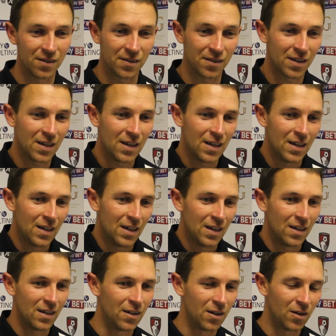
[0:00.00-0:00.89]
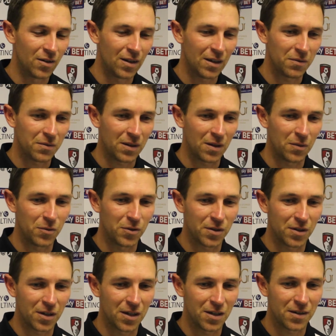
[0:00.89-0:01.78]
And you know, that
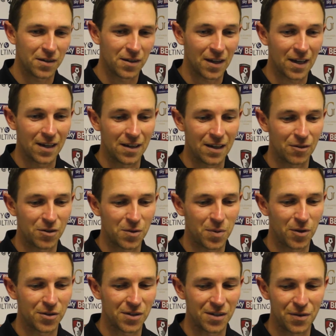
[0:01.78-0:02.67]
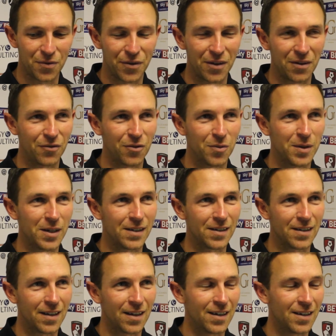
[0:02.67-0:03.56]
was again, that was a positive thing for me
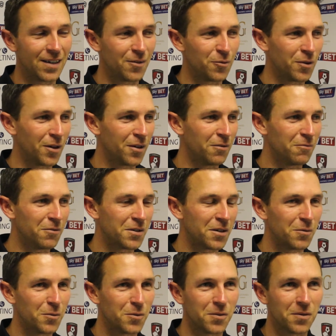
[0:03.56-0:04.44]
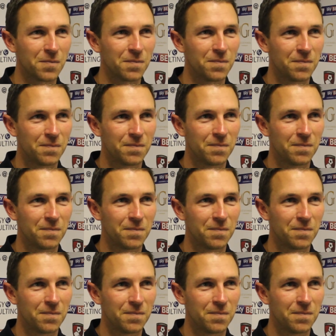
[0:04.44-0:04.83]
today, although the result wasn't.